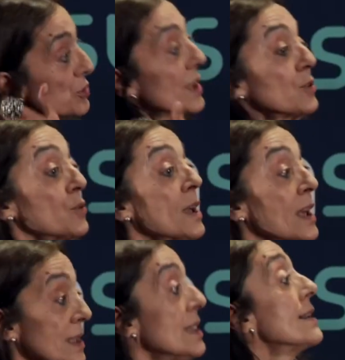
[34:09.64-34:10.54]
how
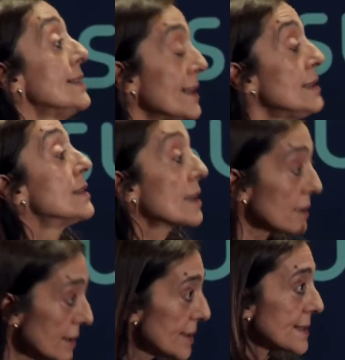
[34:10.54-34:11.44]
important nonverbal
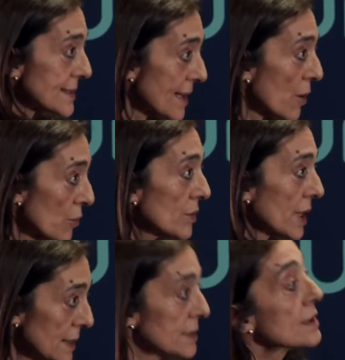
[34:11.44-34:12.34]
language
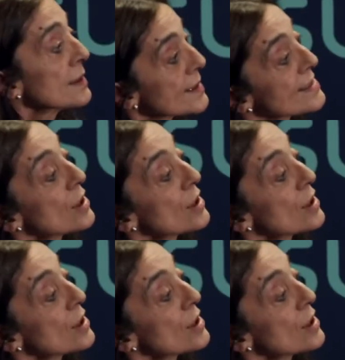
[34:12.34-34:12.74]
is. So